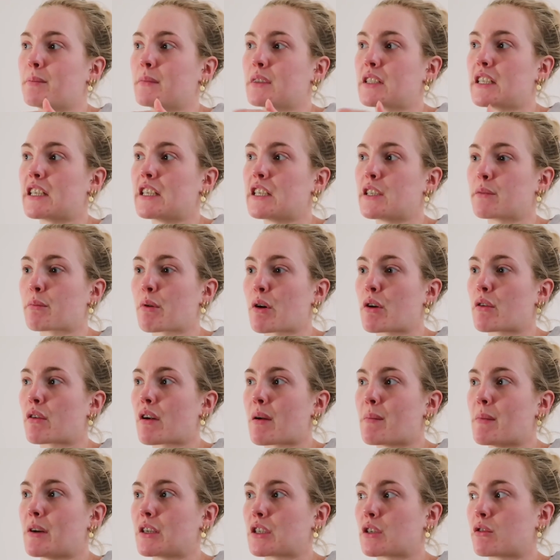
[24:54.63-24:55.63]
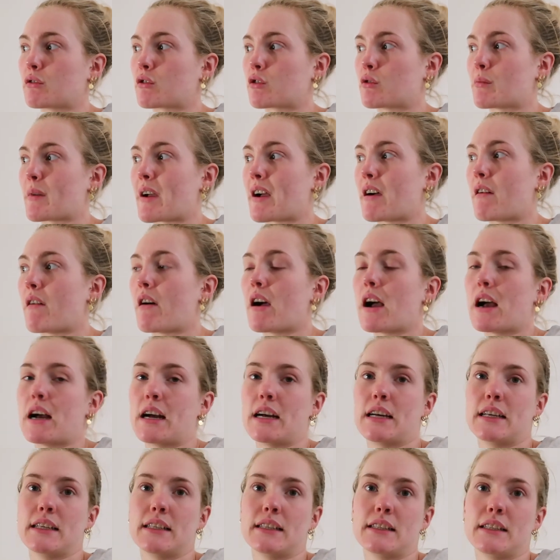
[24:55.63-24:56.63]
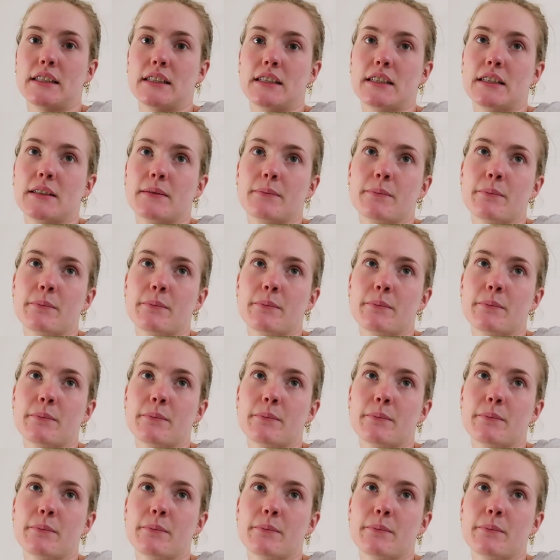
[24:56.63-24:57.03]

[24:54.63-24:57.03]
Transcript: Tinder program I told you about, and